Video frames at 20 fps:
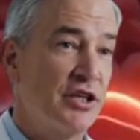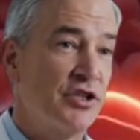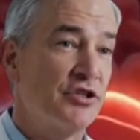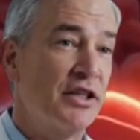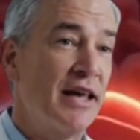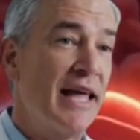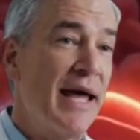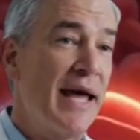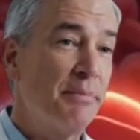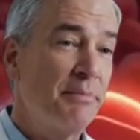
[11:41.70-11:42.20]

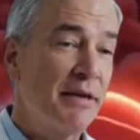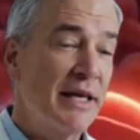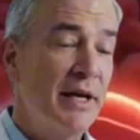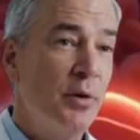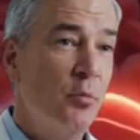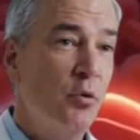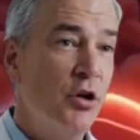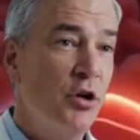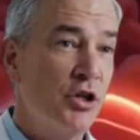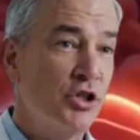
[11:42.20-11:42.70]
The swelling
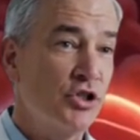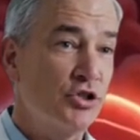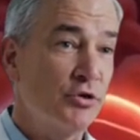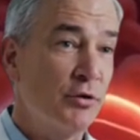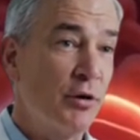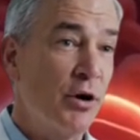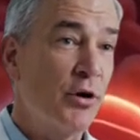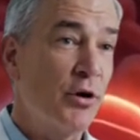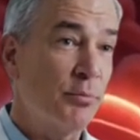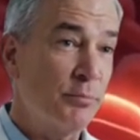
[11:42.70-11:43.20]
isn't
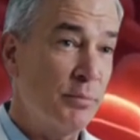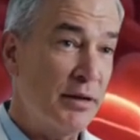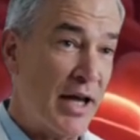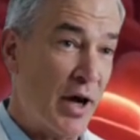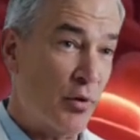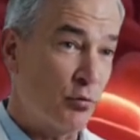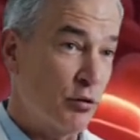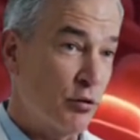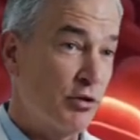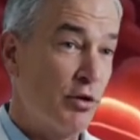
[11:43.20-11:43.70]
punishment,
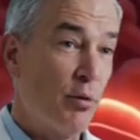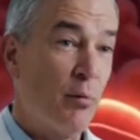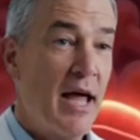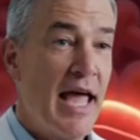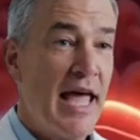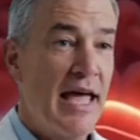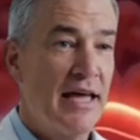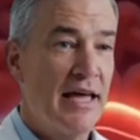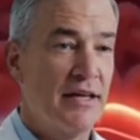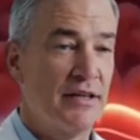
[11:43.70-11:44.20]

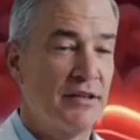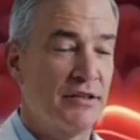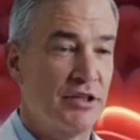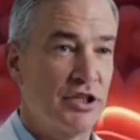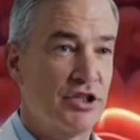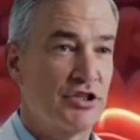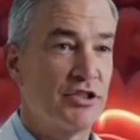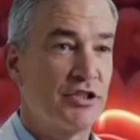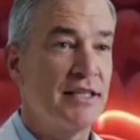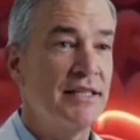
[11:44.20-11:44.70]
it's a call
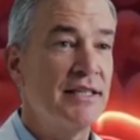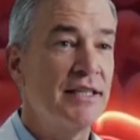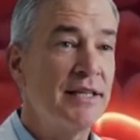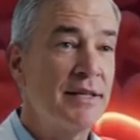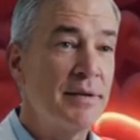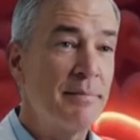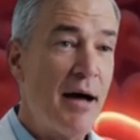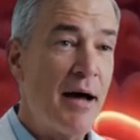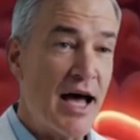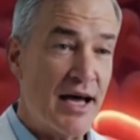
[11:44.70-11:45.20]
for
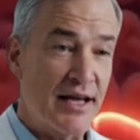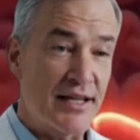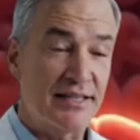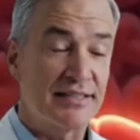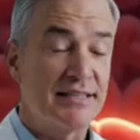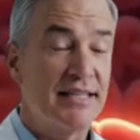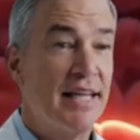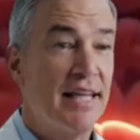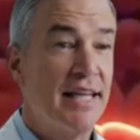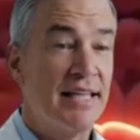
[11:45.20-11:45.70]
circulation.
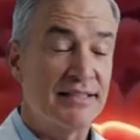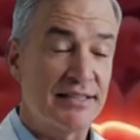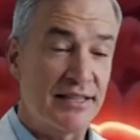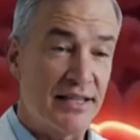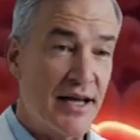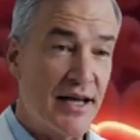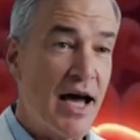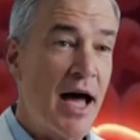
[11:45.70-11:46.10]
The